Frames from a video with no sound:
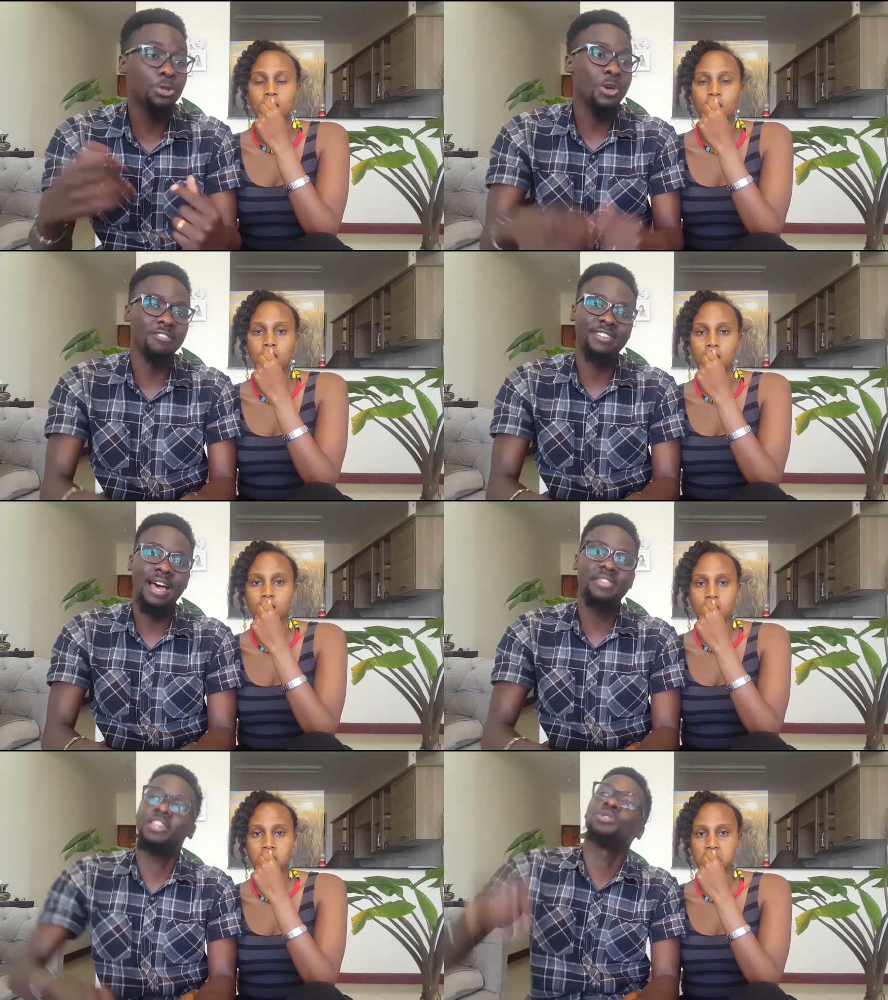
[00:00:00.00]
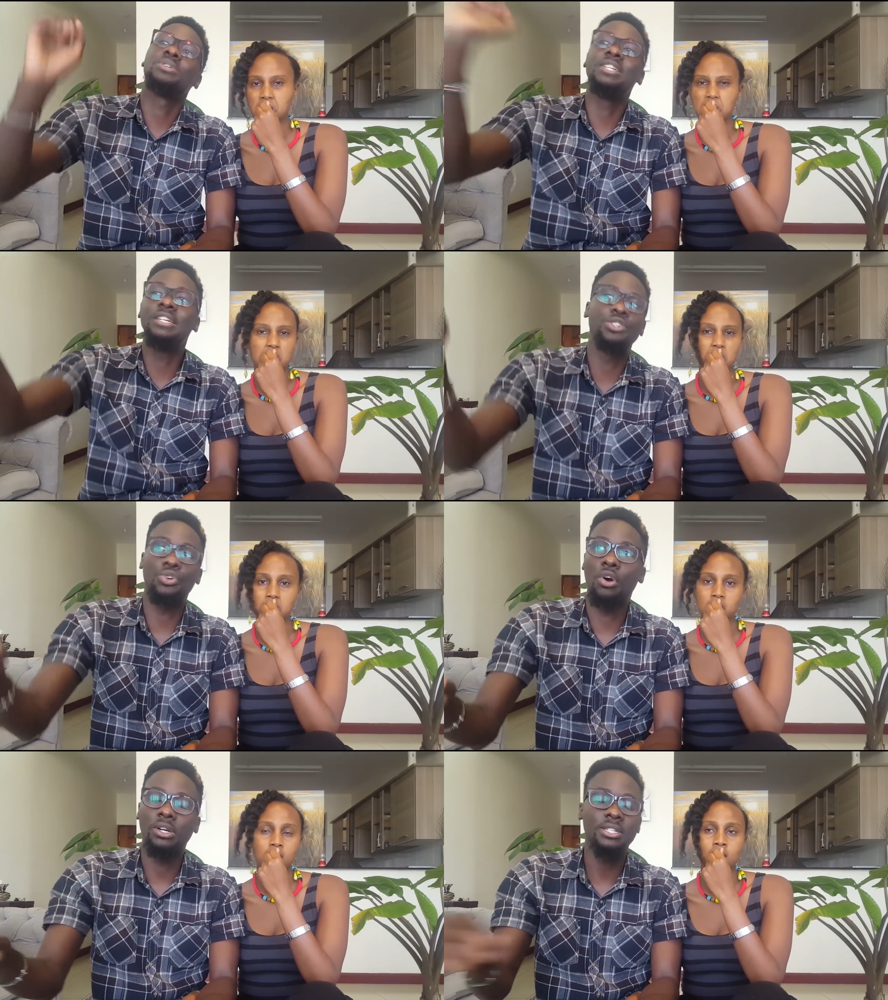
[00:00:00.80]
Speaker 1: what you have done, then you did
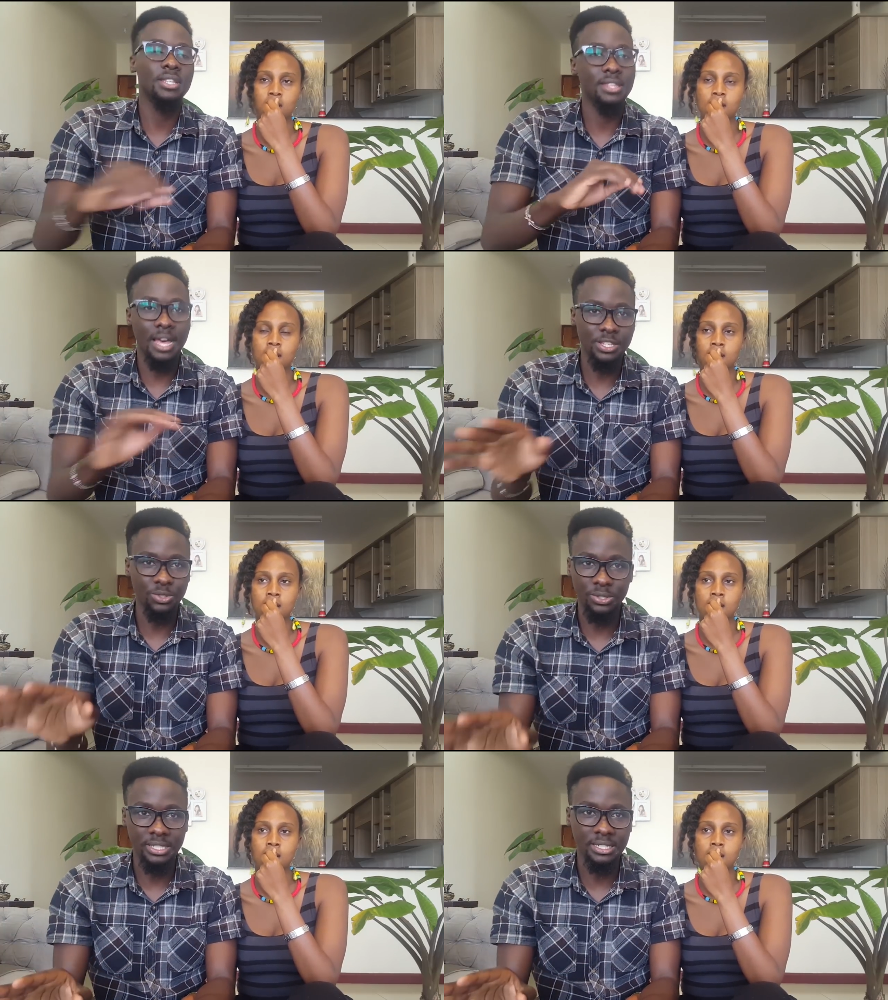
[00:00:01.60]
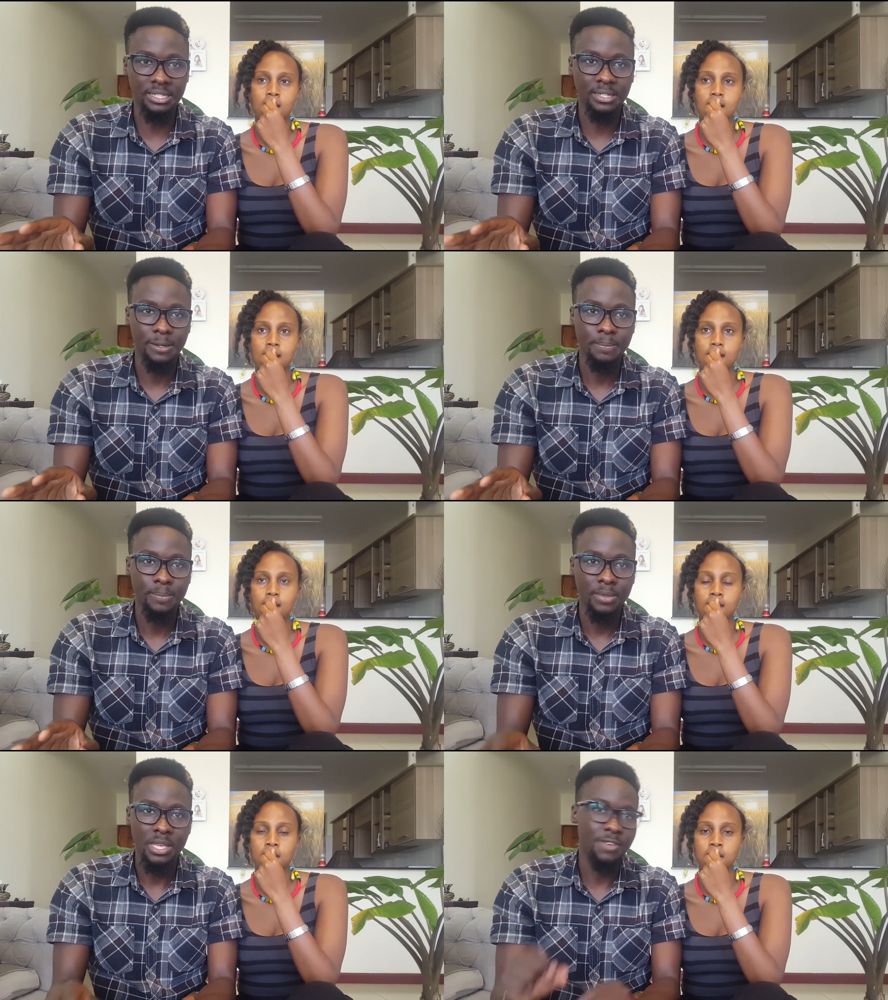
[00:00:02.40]
it wrong. That's not
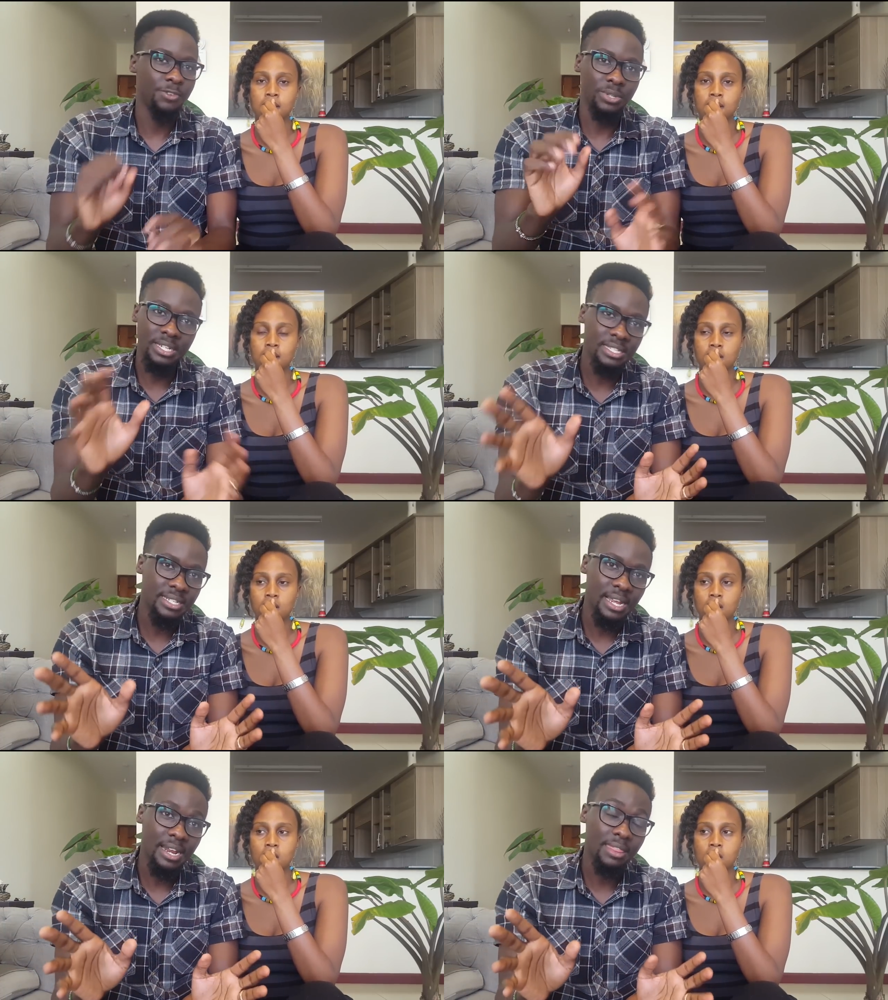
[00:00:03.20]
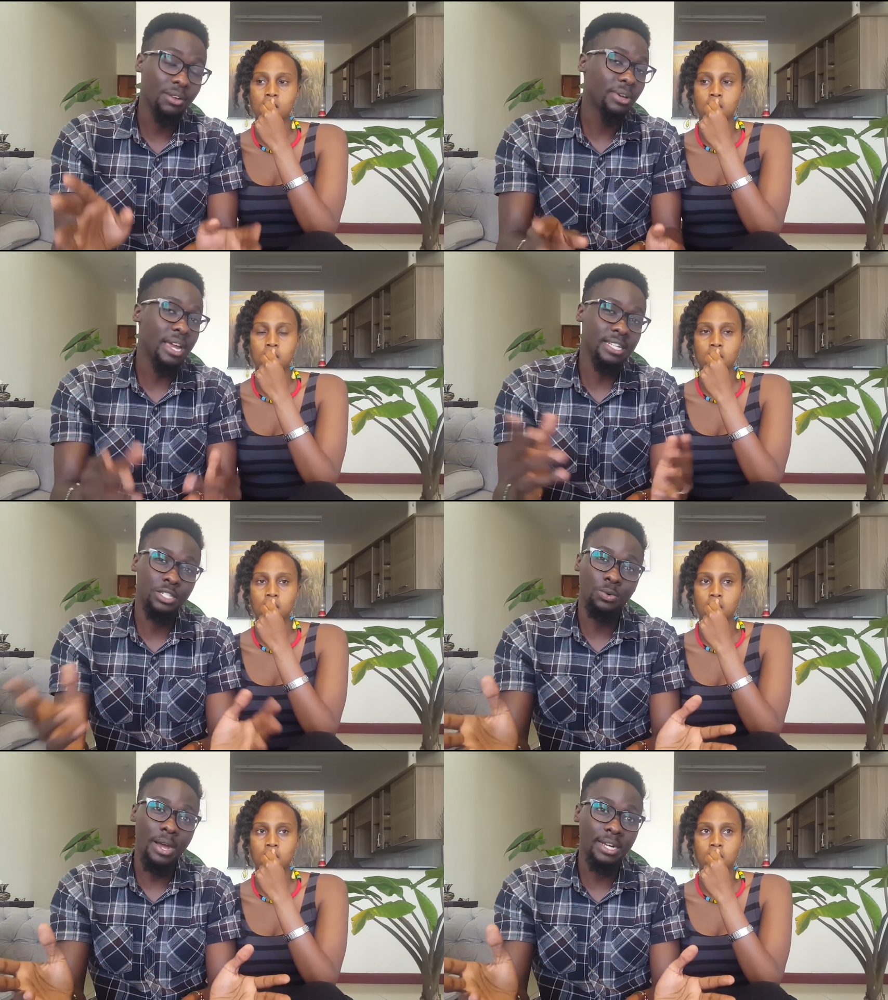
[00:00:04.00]
it. If you did it in another way and
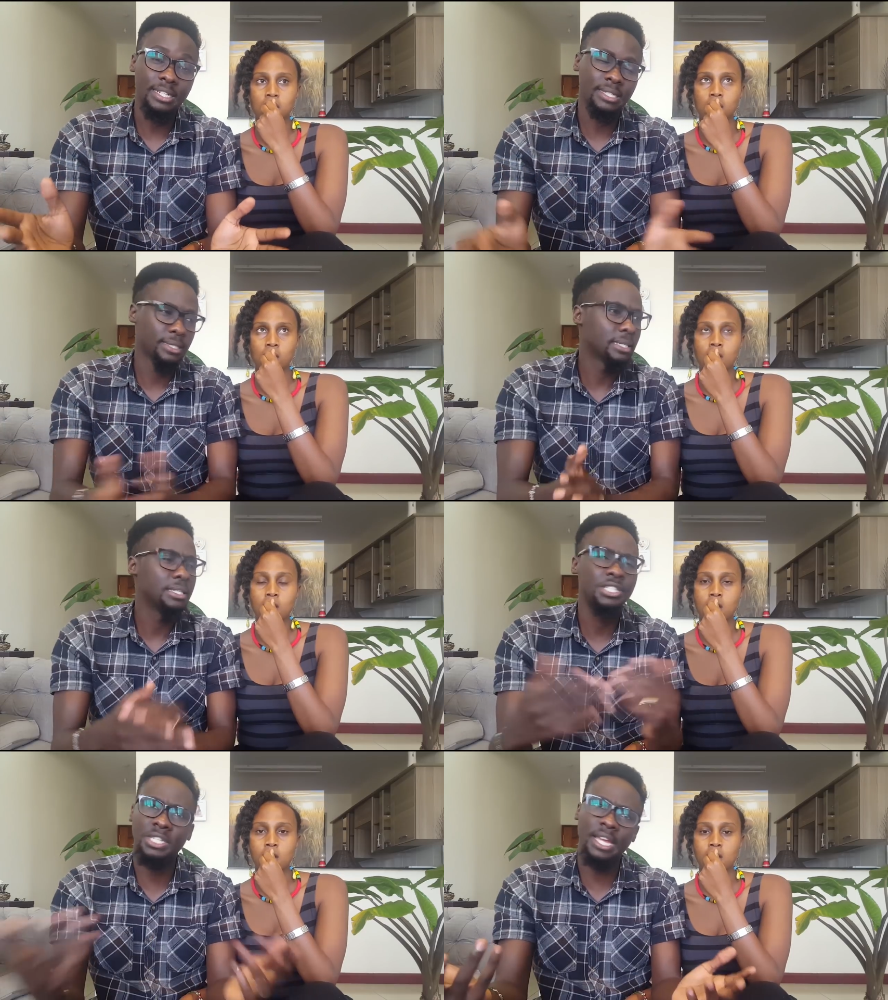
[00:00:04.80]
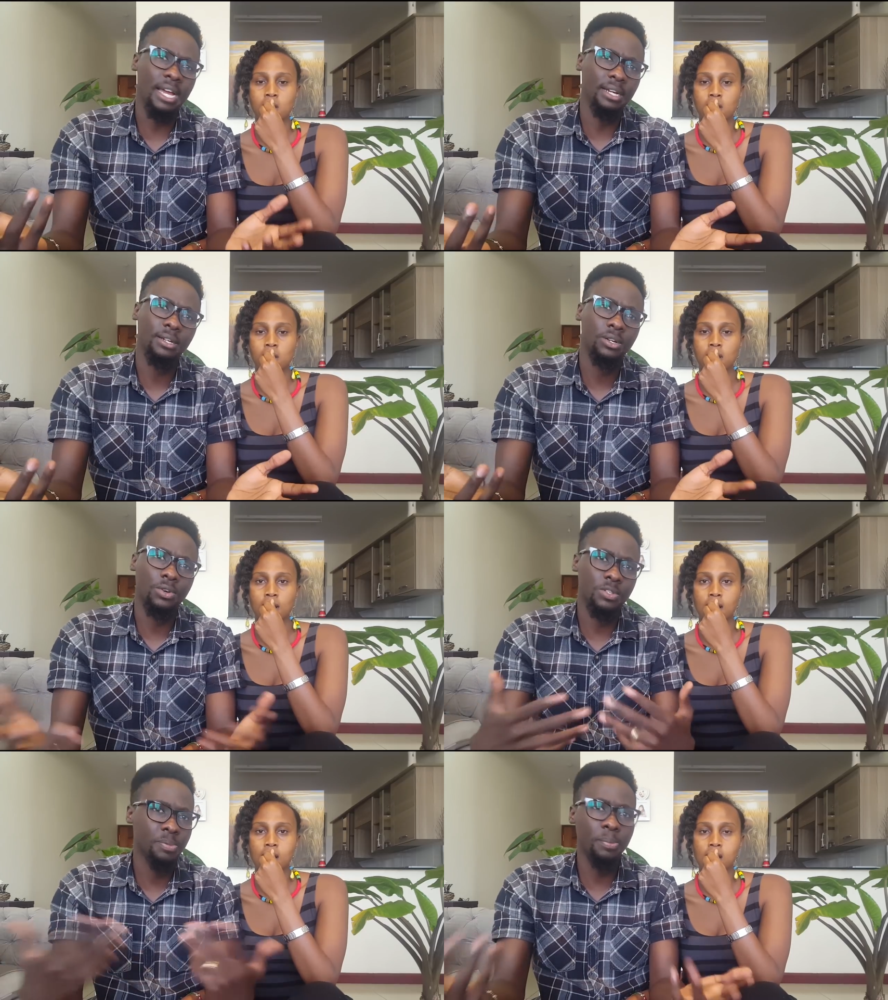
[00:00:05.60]
it worked, share
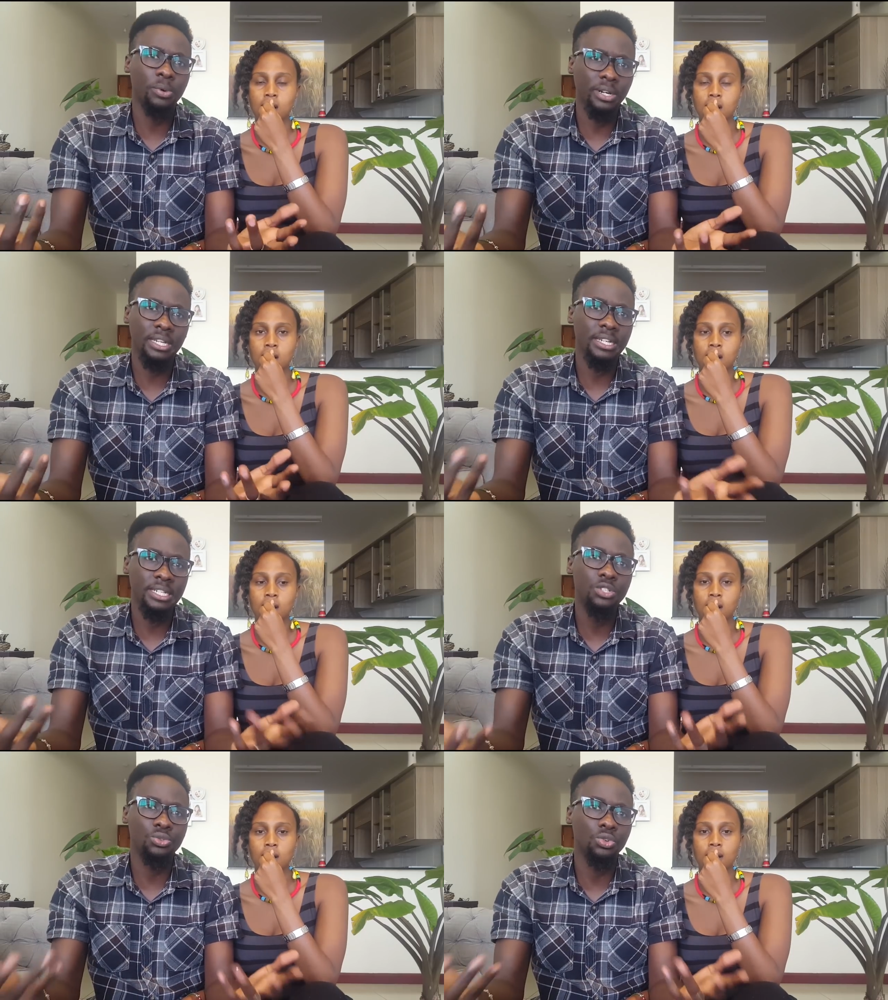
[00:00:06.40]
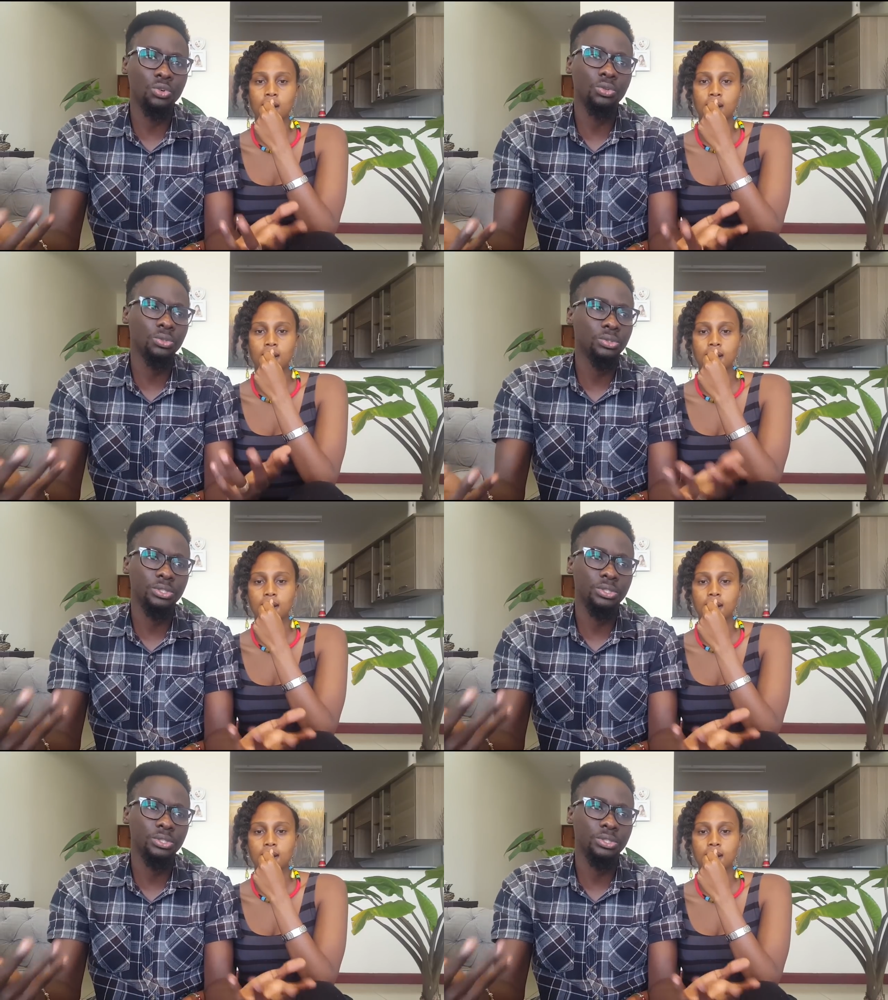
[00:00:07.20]
because people really need to know,